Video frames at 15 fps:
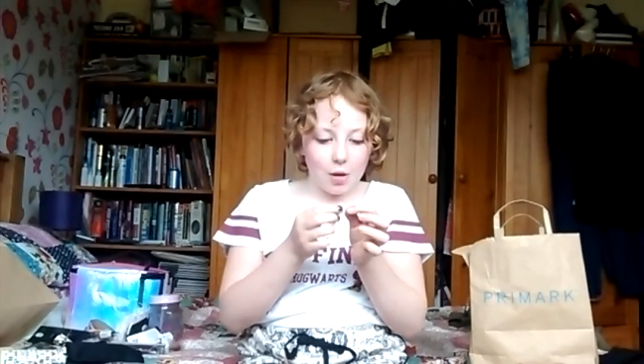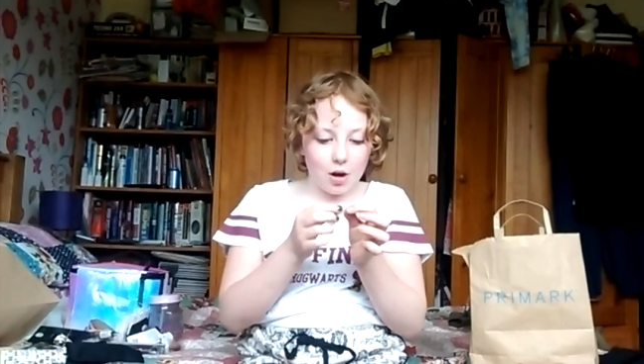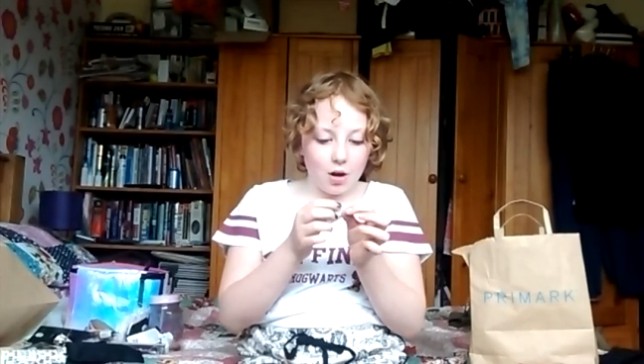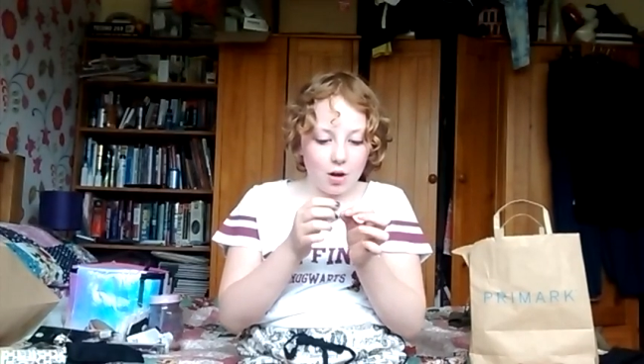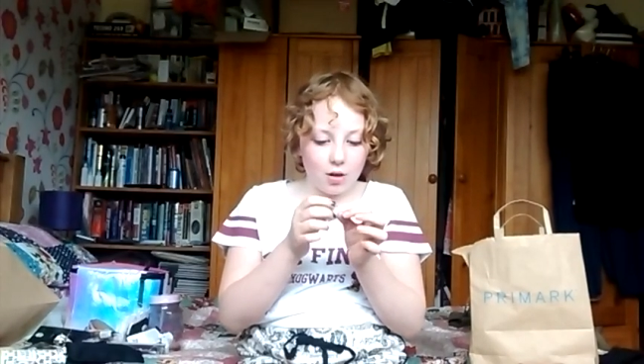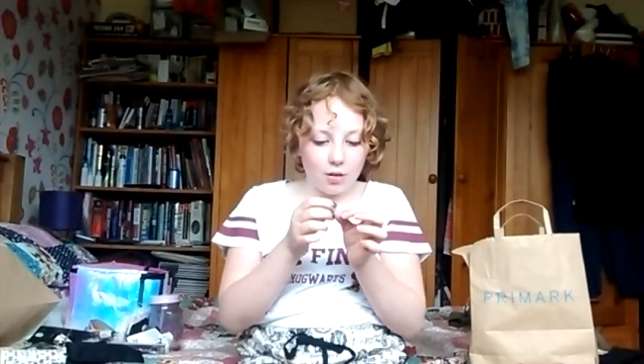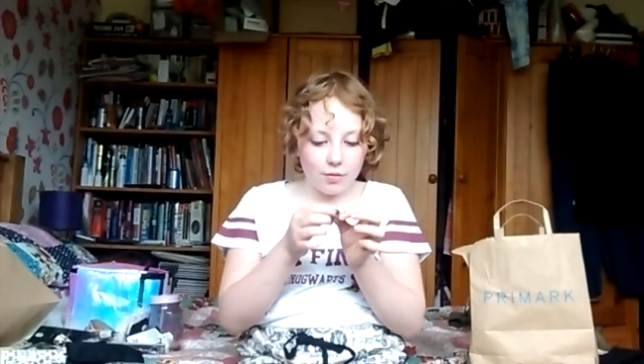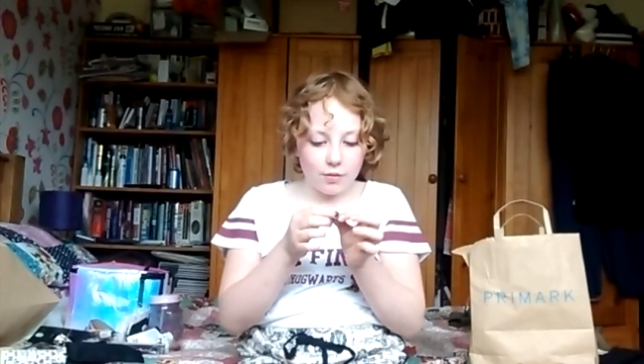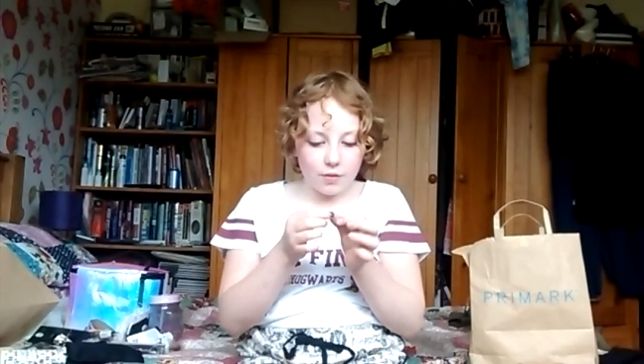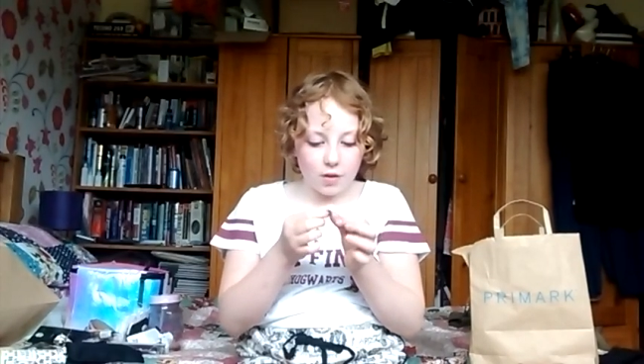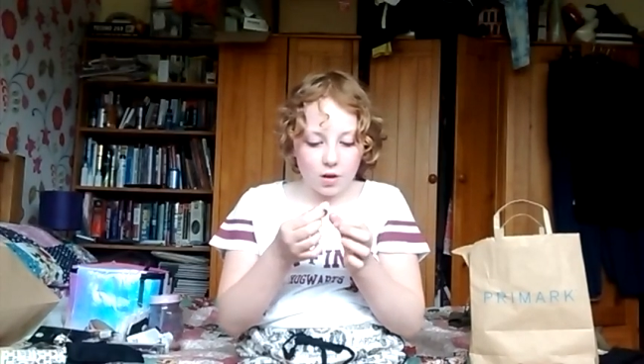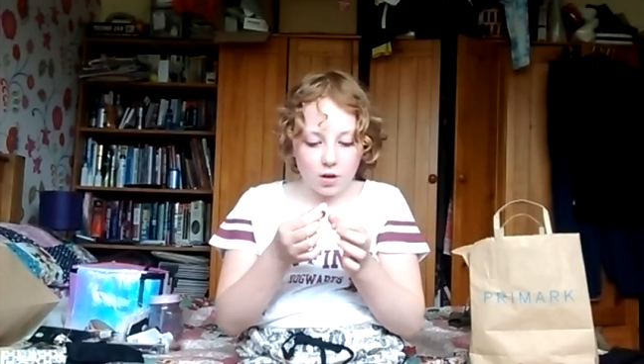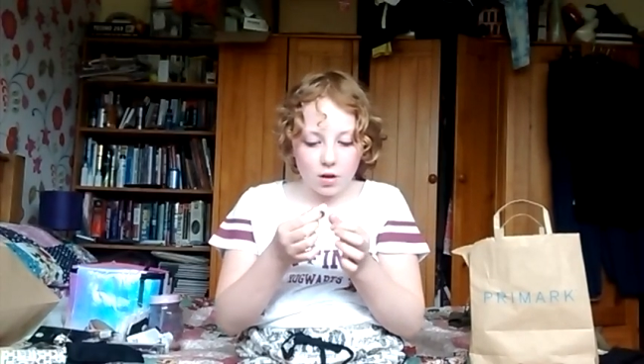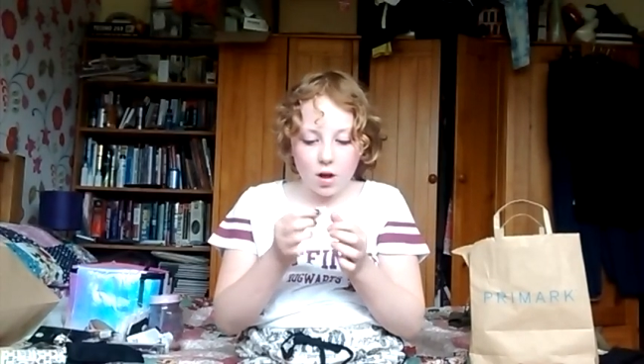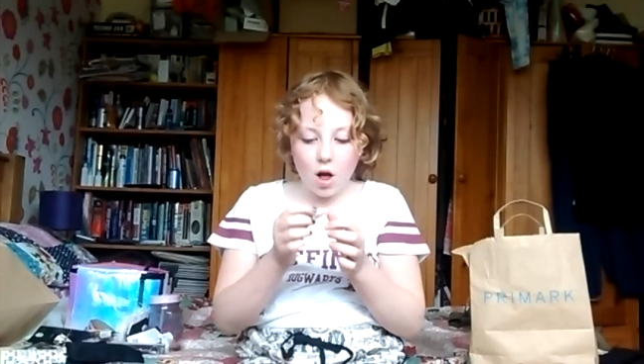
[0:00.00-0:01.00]
off.
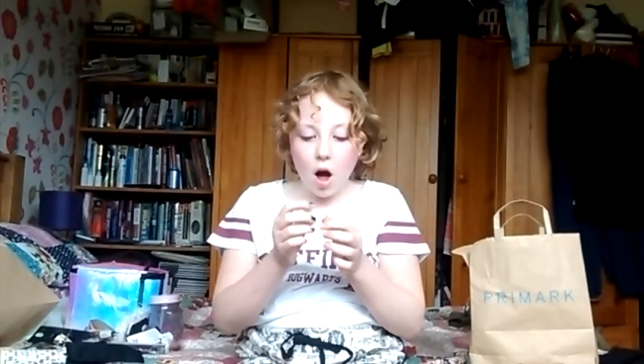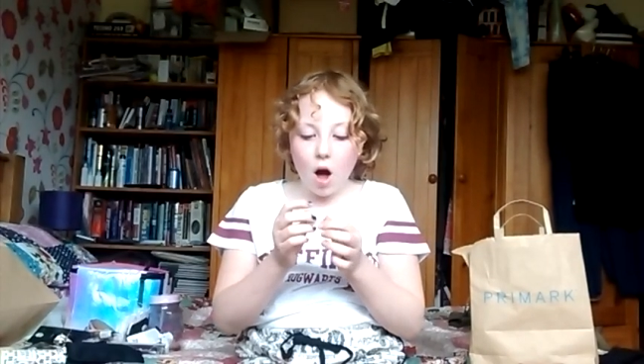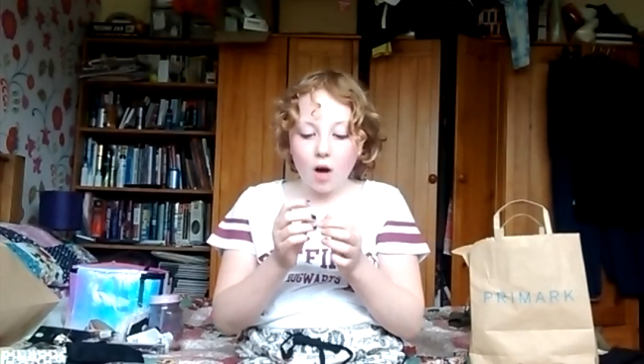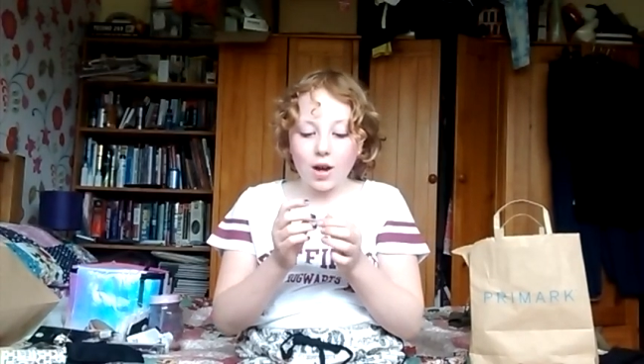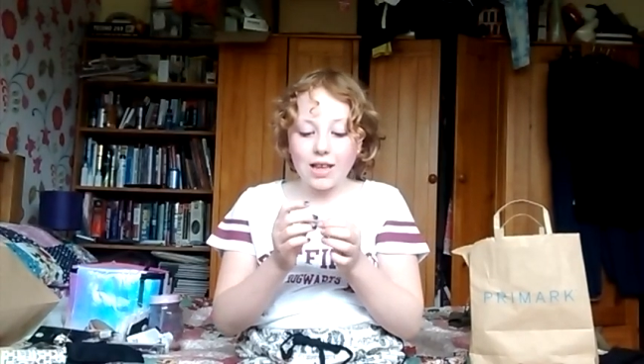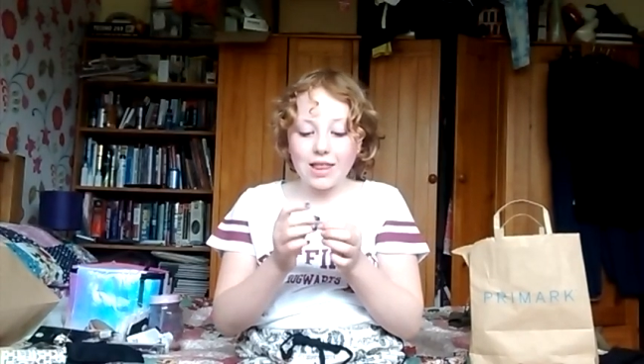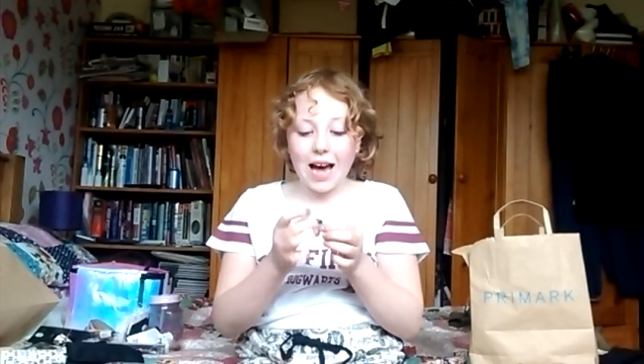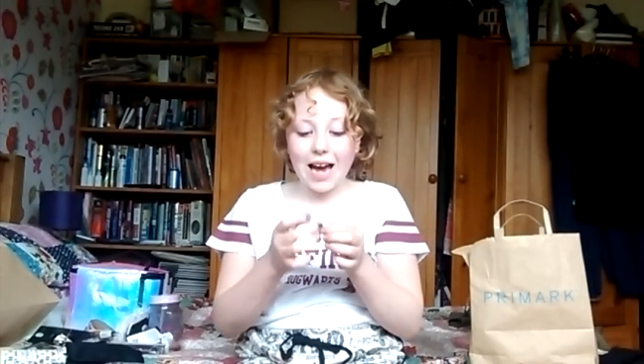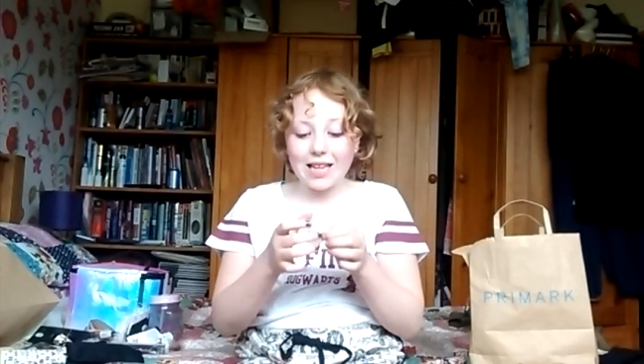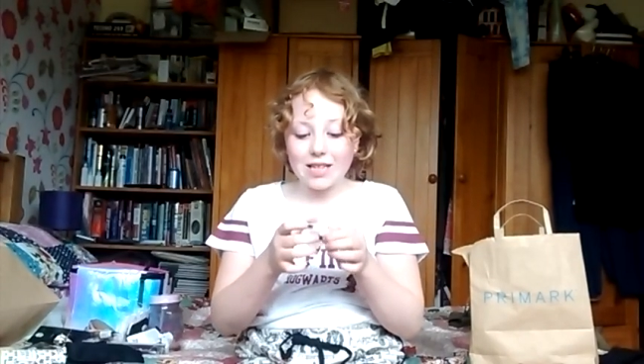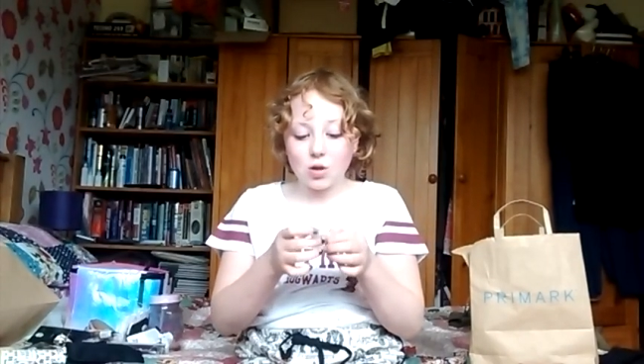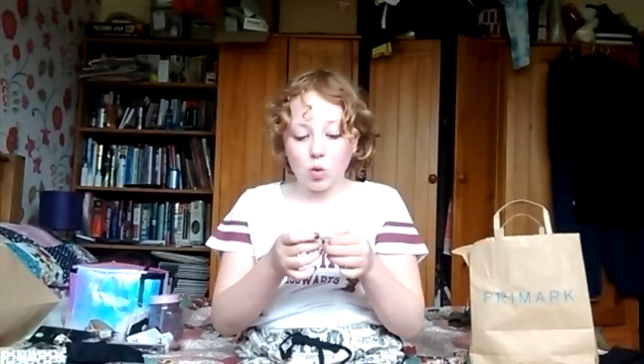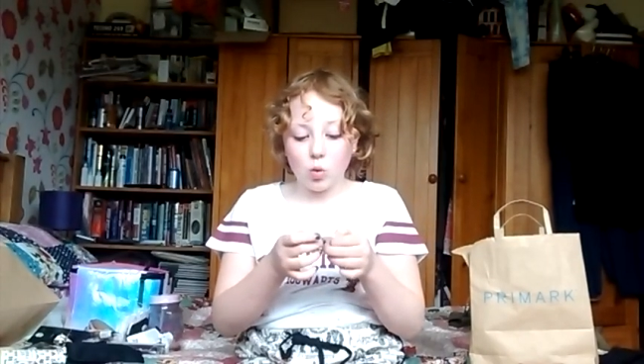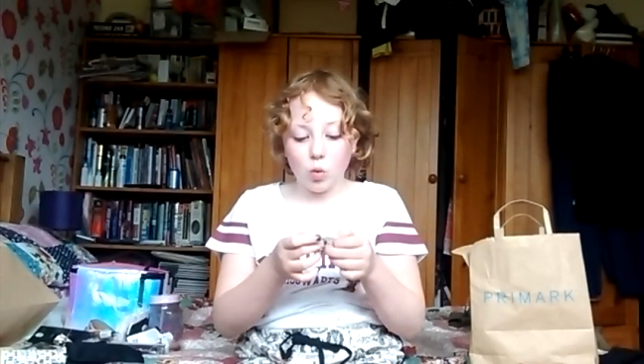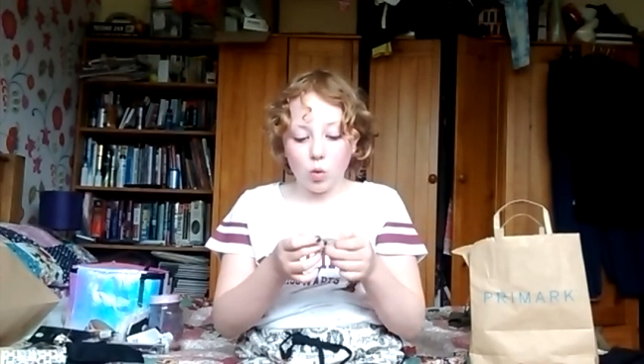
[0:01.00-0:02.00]
Okay, that is
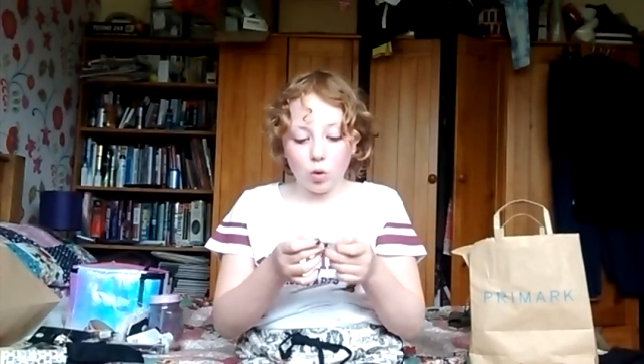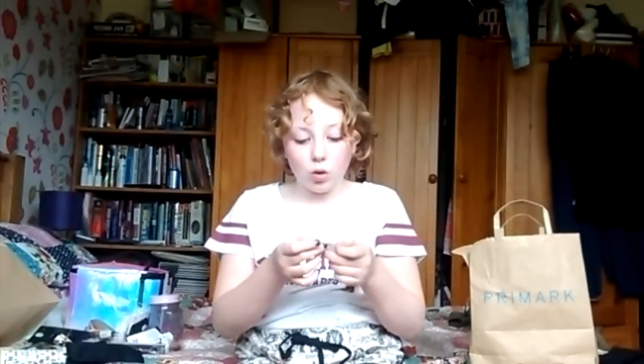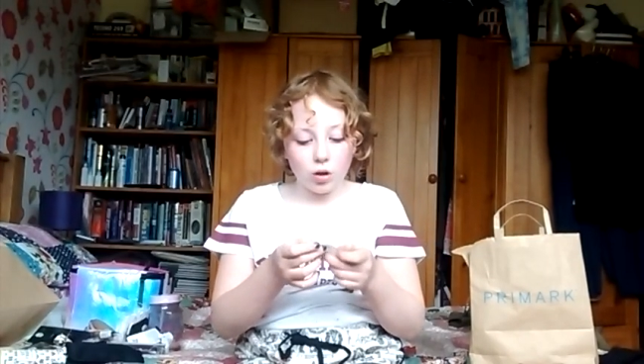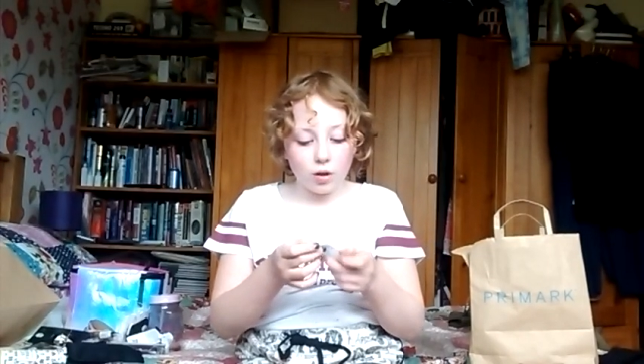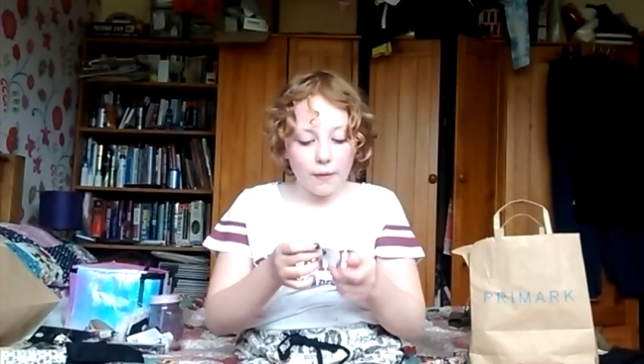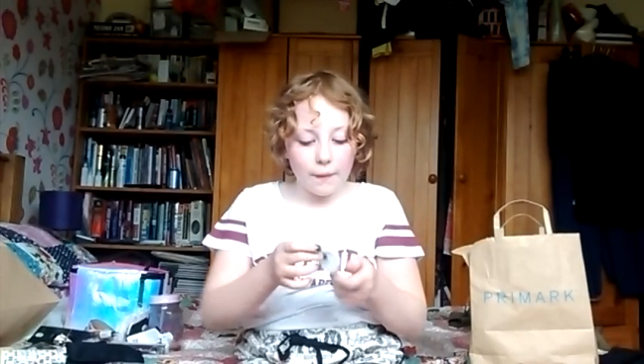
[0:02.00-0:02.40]
cool.